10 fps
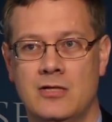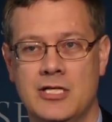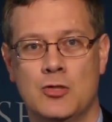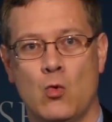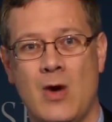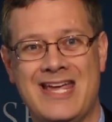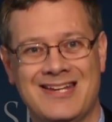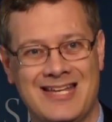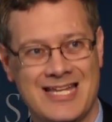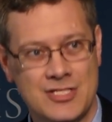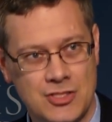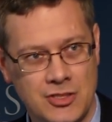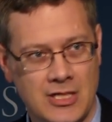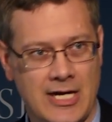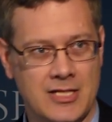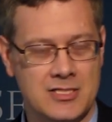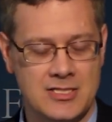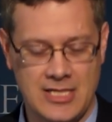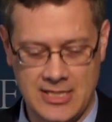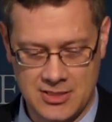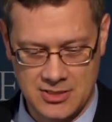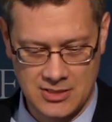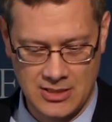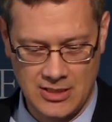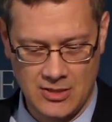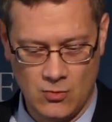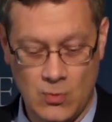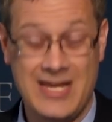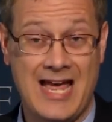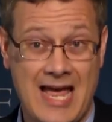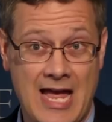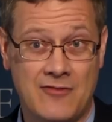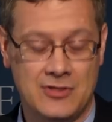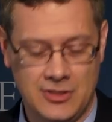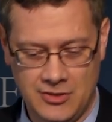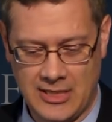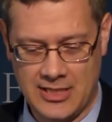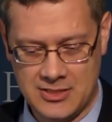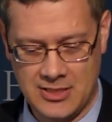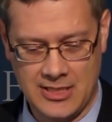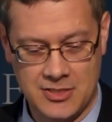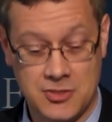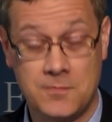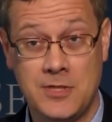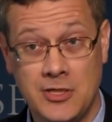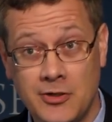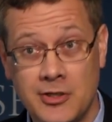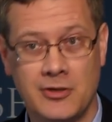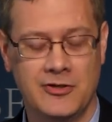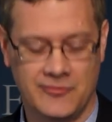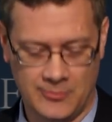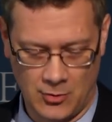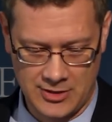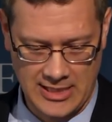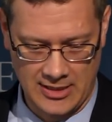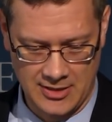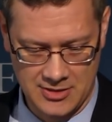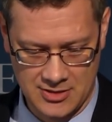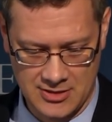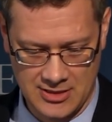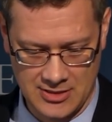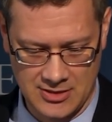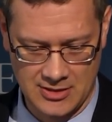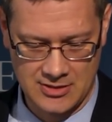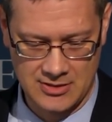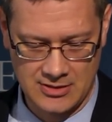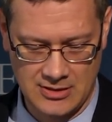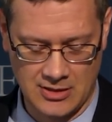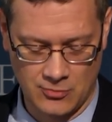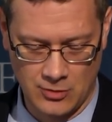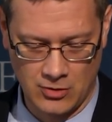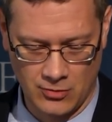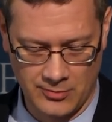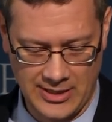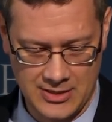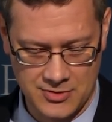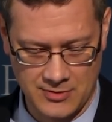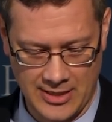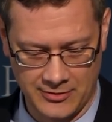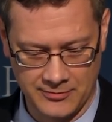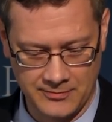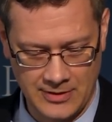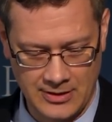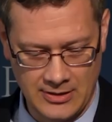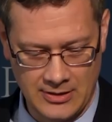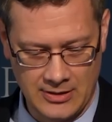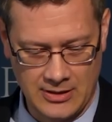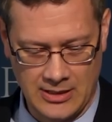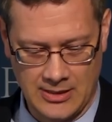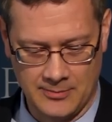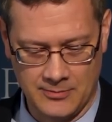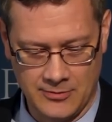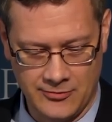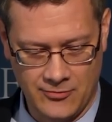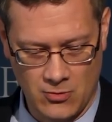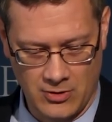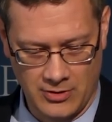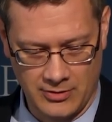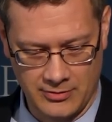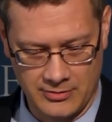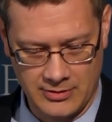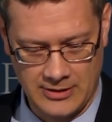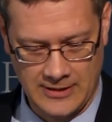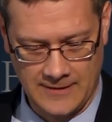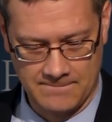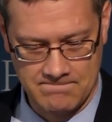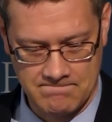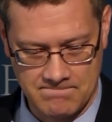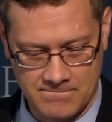tend to weigh against the United States, we have in the United States superior infant mortality statistics or, uh, or rates rather um, for um,